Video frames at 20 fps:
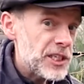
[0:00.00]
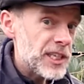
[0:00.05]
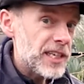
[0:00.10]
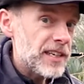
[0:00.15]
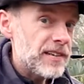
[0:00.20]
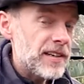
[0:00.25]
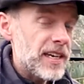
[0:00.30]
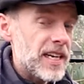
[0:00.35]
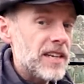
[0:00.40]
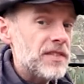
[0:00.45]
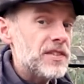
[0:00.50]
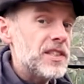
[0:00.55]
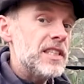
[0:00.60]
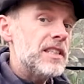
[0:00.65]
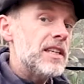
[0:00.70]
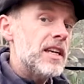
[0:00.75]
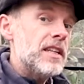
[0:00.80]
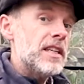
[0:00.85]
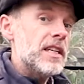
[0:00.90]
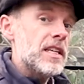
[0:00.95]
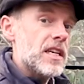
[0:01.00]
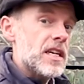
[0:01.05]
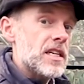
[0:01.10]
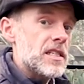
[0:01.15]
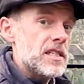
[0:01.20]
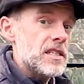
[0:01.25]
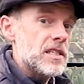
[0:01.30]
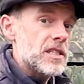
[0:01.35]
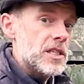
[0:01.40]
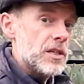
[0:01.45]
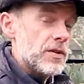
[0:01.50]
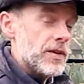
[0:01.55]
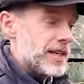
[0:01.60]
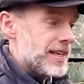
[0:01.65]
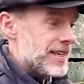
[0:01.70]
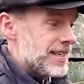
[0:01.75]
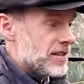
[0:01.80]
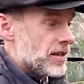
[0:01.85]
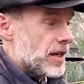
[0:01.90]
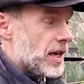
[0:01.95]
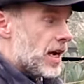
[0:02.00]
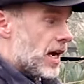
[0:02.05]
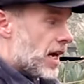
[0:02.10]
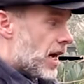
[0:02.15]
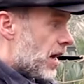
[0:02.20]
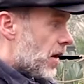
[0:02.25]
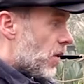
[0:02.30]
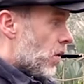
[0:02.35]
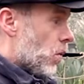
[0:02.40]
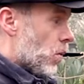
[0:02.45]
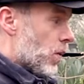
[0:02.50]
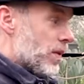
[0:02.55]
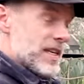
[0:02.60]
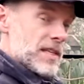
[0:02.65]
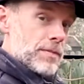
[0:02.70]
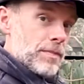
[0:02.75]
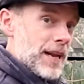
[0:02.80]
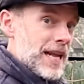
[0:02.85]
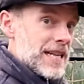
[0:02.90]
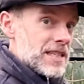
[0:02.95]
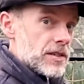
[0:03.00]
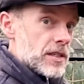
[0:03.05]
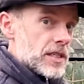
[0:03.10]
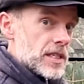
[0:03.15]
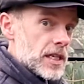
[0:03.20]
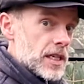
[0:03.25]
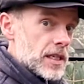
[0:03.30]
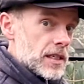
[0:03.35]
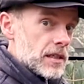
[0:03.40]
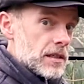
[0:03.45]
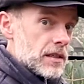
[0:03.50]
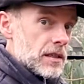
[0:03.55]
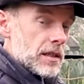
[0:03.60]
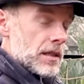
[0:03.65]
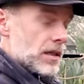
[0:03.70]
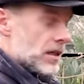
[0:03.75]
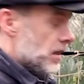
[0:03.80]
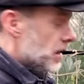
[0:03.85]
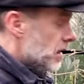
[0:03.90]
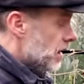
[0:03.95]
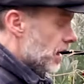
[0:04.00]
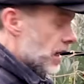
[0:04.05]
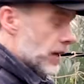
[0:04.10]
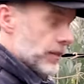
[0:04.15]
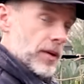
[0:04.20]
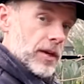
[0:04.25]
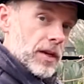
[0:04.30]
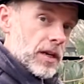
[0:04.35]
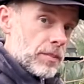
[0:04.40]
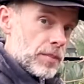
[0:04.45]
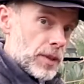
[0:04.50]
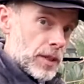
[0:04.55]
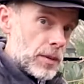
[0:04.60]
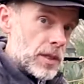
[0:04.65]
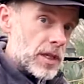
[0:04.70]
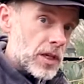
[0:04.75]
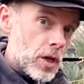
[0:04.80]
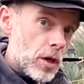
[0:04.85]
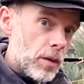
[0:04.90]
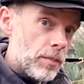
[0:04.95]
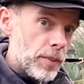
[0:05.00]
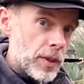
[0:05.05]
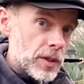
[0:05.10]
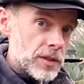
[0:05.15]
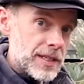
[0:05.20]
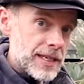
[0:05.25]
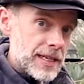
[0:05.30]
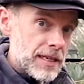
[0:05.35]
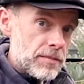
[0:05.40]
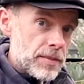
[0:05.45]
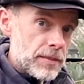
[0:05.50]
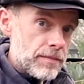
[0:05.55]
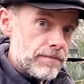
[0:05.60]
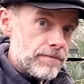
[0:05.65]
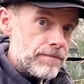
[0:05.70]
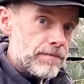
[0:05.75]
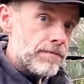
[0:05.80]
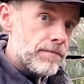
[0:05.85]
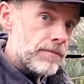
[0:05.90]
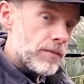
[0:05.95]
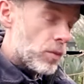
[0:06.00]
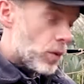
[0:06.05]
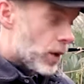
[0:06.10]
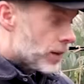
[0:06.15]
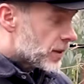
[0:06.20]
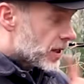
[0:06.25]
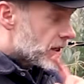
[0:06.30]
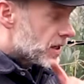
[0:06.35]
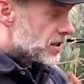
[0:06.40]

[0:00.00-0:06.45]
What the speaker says: year, and I've seen other gardeners do it, is when these plants are done, I'm not going to put them on the compost heap. What I'm going